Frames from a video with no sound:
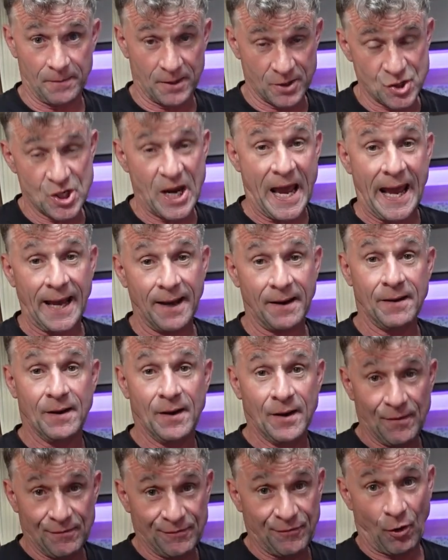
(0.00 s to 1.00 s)
jet
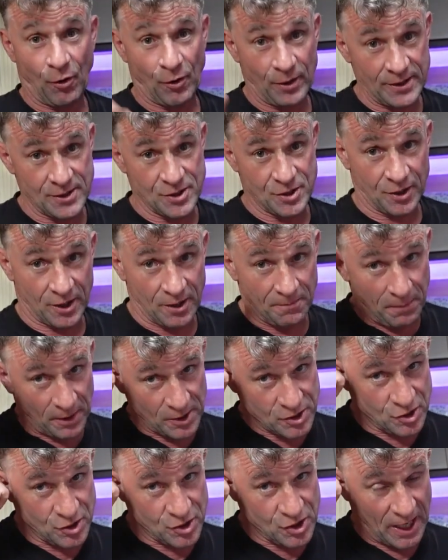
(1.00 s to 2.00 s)
firing into the
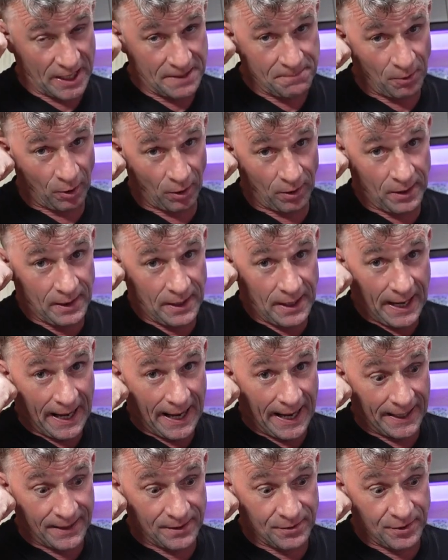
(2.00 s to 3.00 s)
combustion chamber.
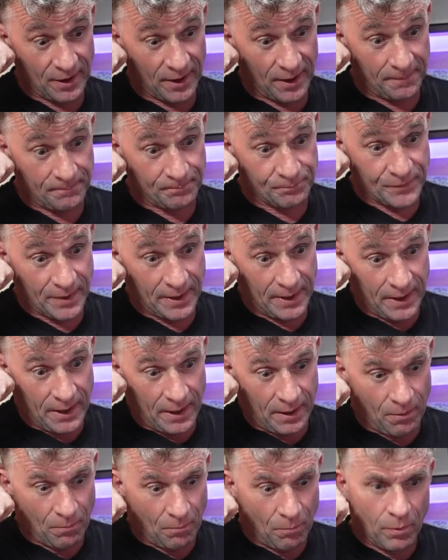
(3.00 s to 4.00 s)
And
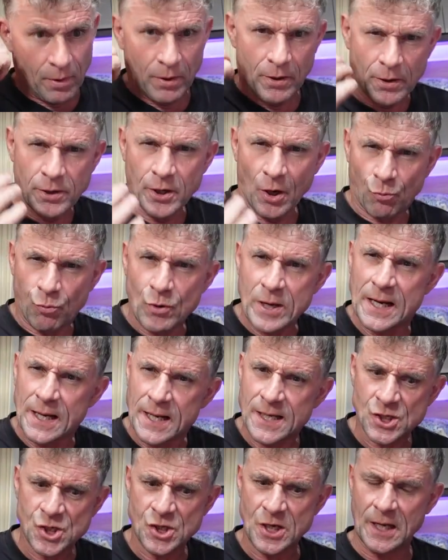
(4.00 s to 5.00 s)

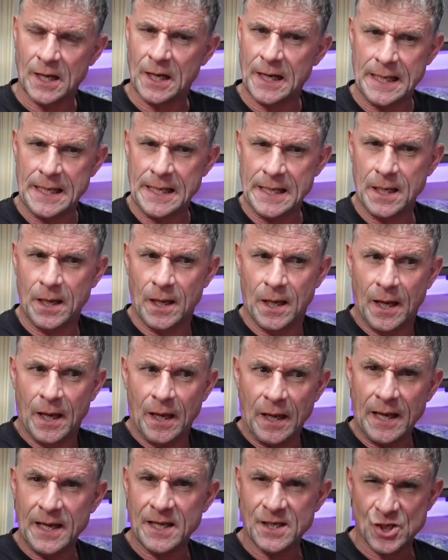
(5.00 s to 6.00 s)
realistically,
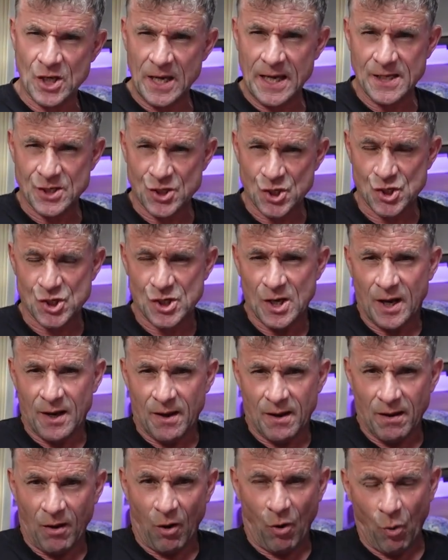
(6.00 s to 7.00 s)
it's
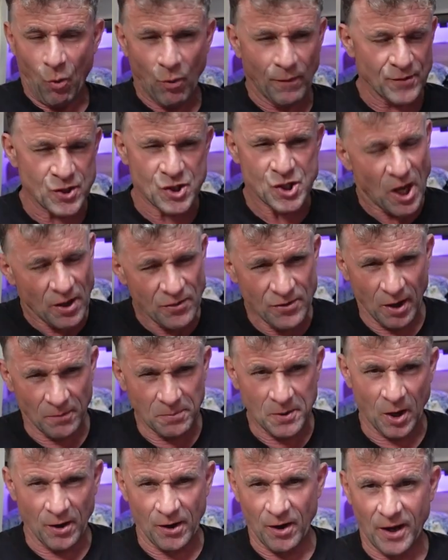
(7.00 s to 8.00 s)
all of a sudden I'm
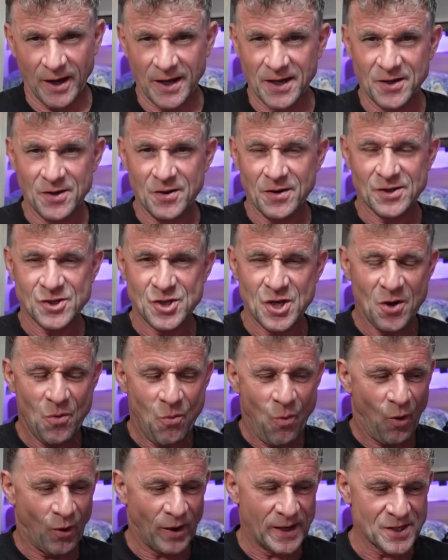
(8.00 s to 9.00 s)
kind of like, do you know
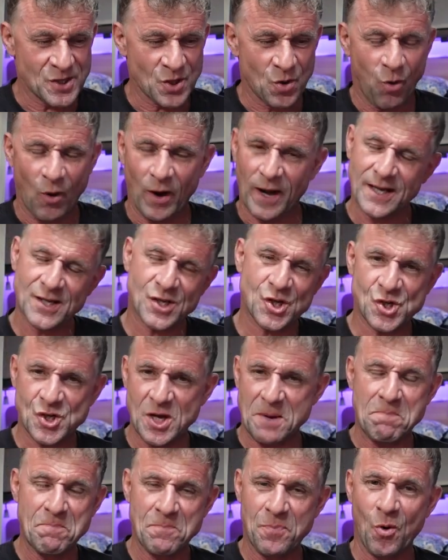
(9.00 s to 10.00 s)
what? It's quite a
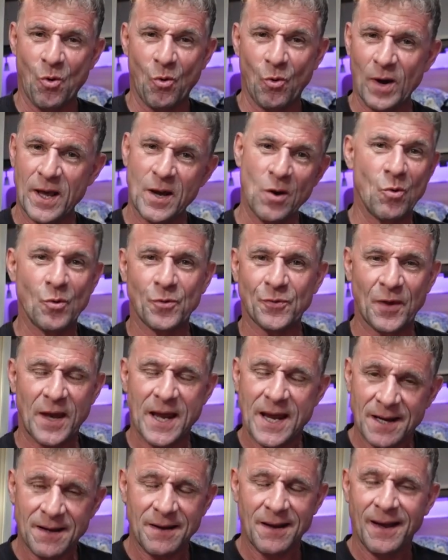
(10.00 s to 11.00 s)
simple little
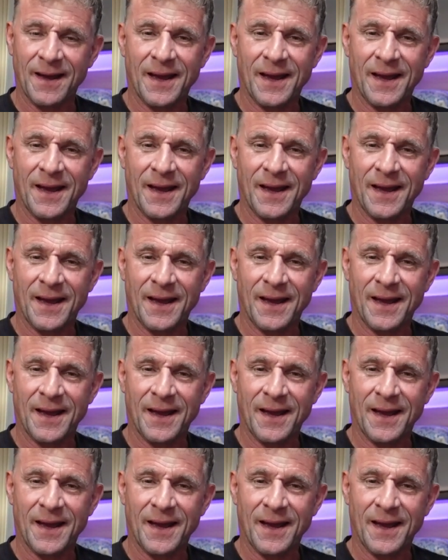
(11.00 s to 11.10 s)
thing.